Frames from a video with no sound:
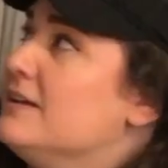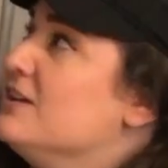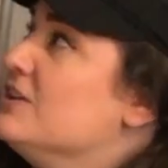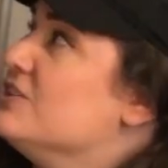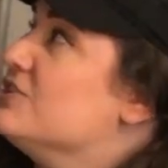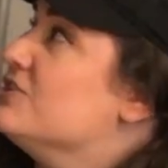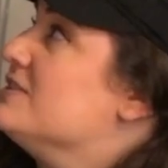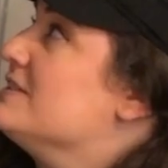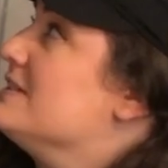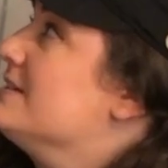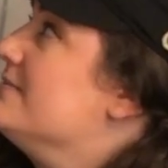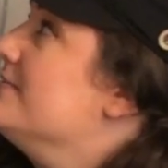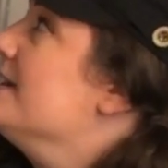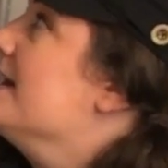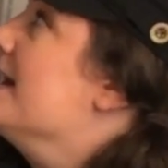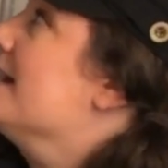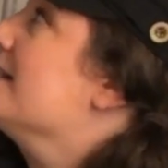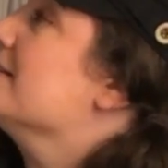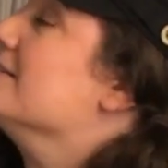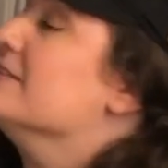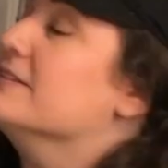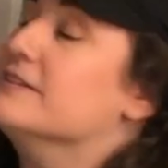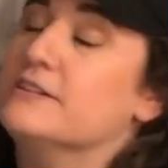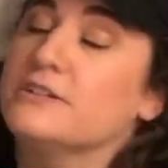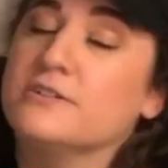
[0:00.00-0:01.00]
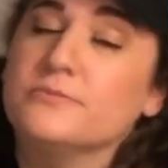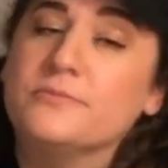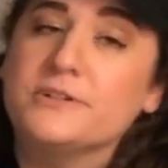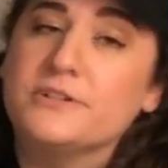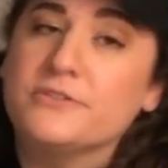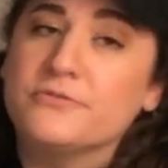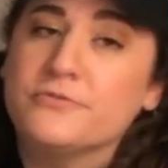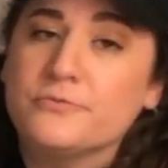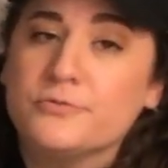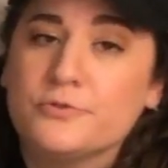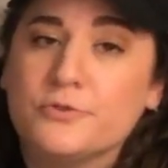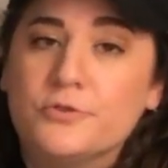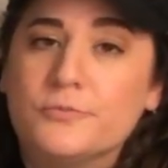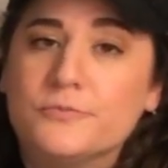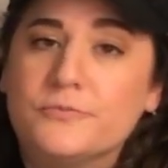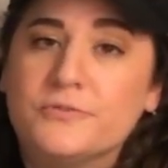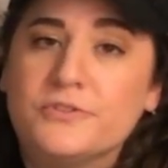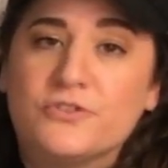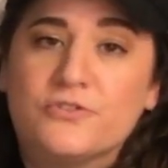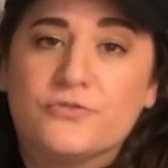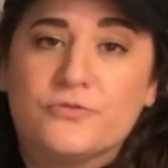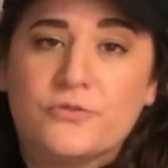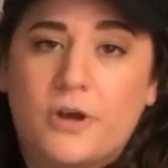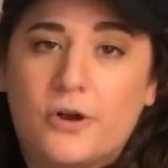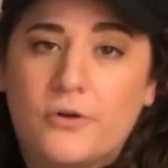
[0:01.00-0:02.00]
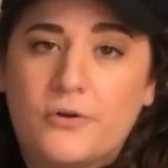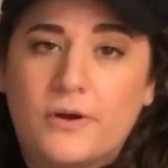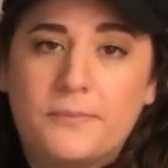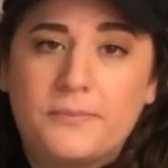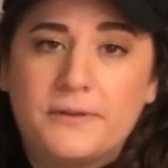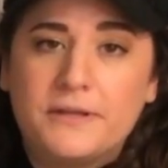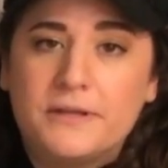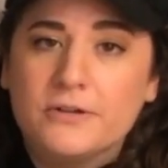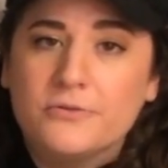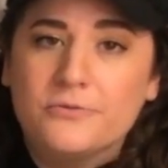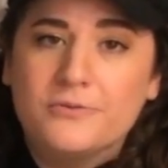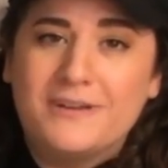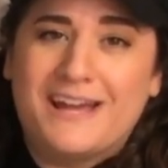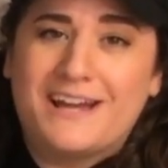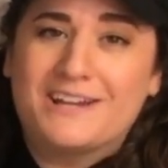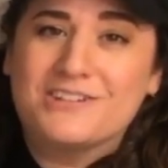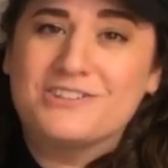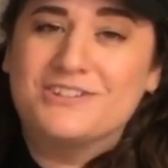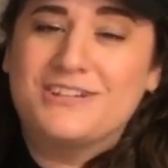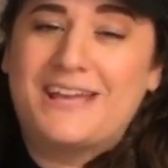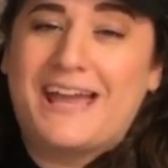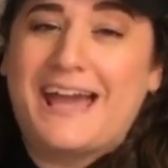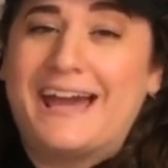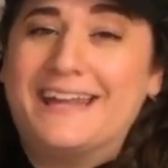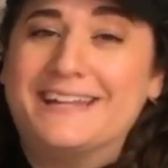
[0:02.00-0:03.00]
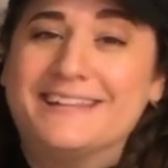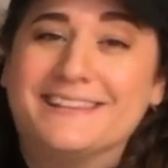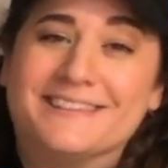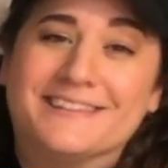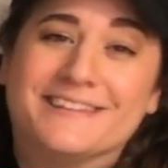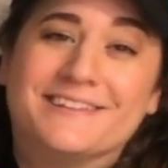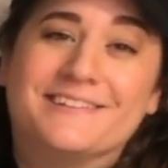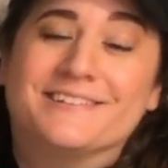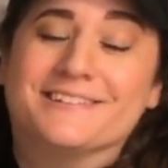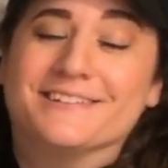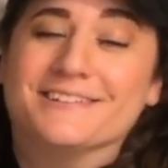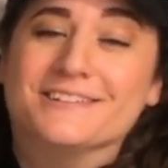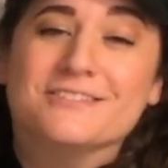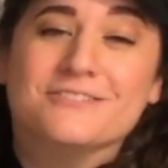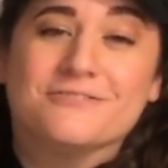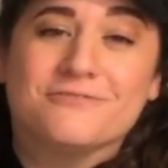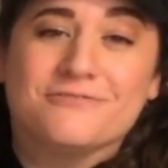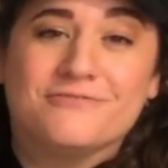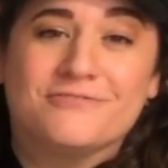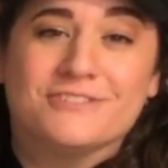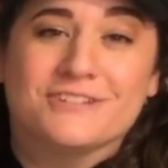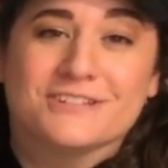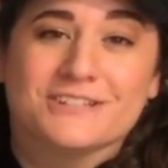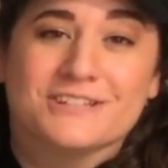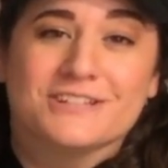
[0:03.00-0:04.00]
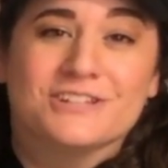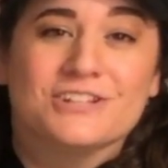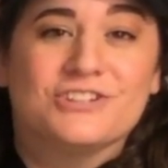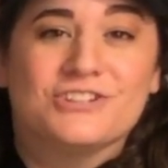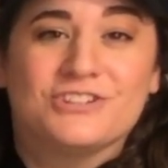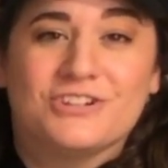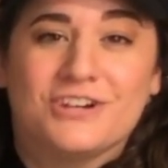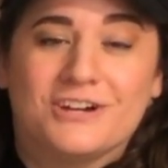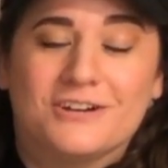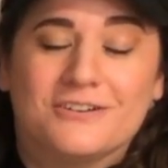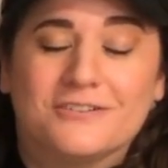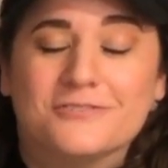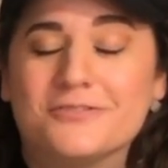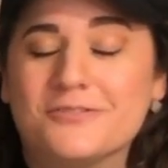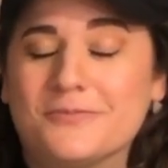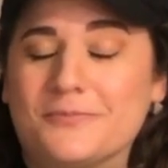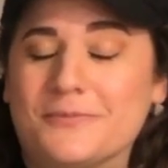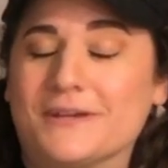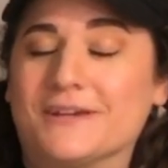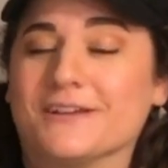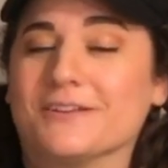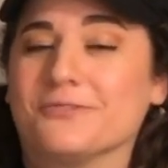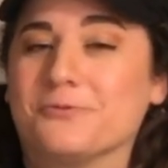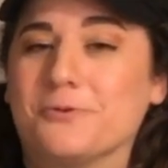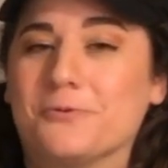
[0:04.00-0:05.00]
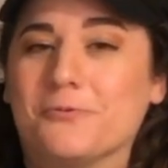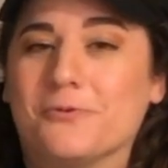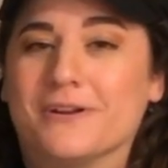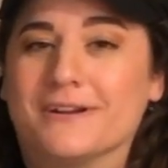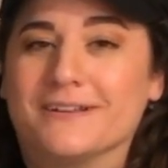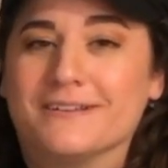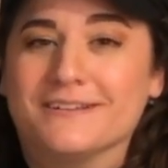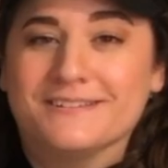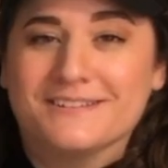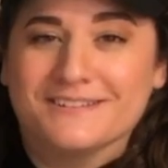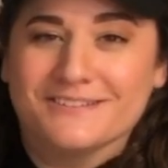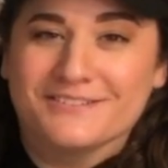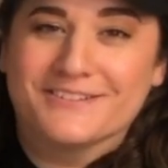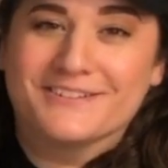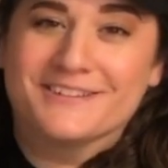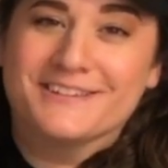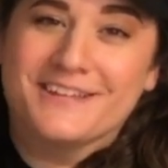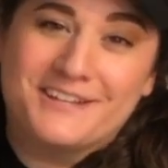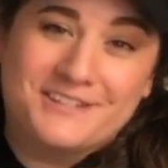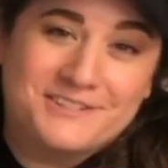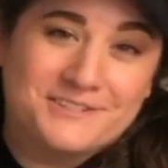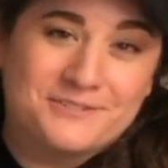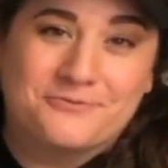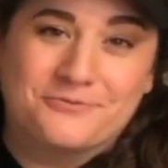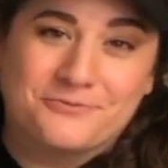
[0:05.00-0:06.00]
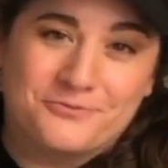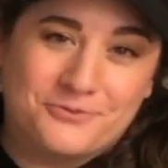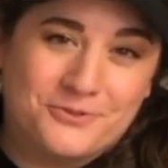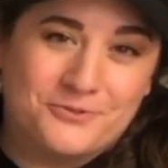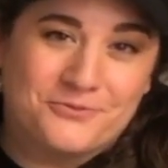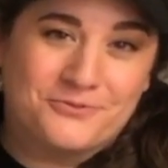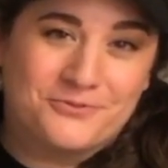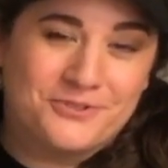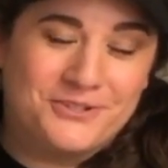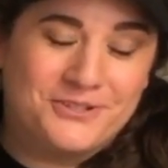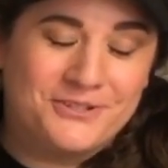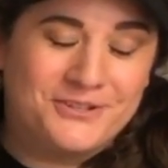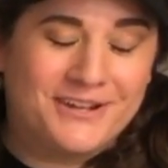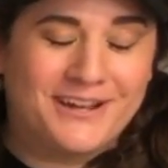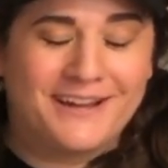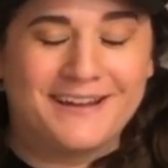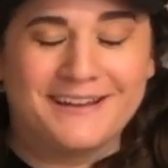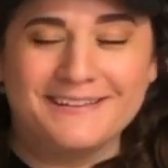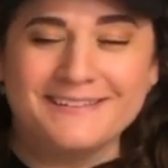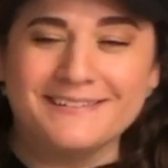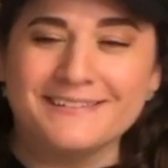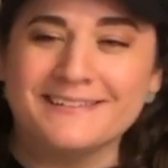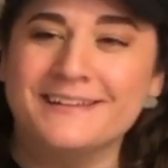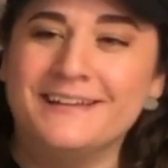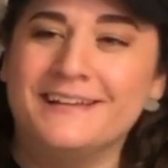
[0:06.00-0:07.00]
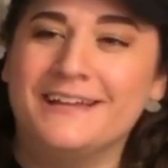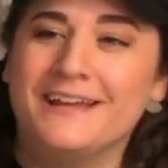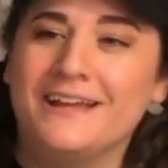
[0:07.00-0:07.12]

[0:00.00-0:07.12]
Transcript: She's even got a little bit of room to grow up here. We actually added things in to fill in the shelves because we wanted it to look nice and full for you guys.